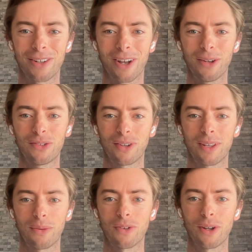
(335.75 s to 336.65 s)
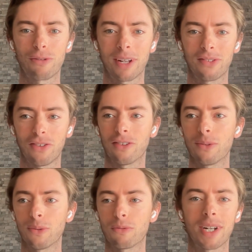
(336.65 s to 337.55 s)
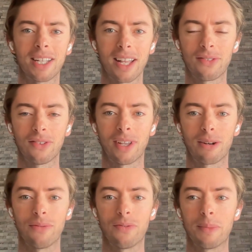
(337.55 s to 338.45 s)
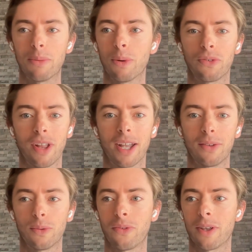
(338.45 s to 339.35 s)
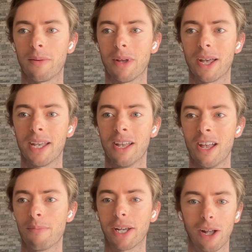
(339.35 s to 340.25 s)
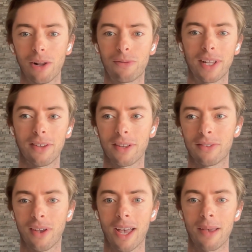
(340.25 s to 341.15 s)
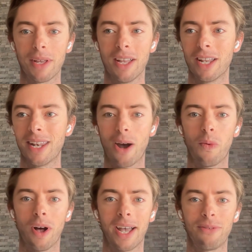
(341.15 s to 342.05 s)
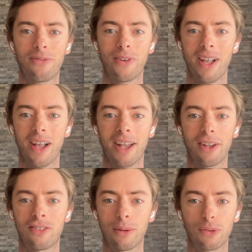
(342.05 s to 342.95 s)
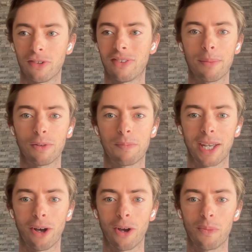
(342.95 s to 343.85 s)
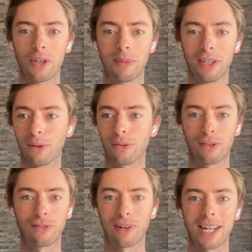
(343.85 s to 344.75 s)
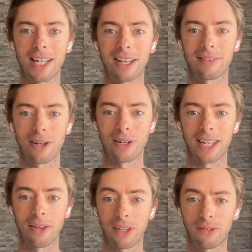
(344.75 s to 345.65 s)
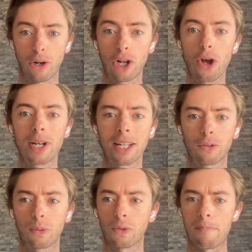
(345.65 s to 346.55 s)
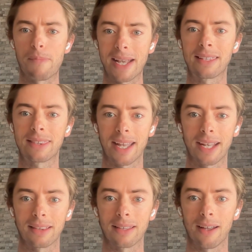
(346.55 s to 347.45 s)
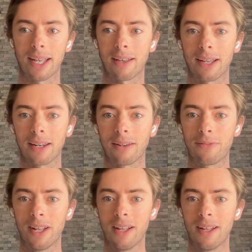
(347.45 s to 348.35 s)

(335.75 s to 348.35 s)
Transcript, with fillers: you know, so there was no transition that was really necessary for me. What was nice was that my my girlfriend at the time, now wife, uh, she was just able to be at home with me, so it was just slightly less lonely. I think so. Loneliness was the big thing that I kind of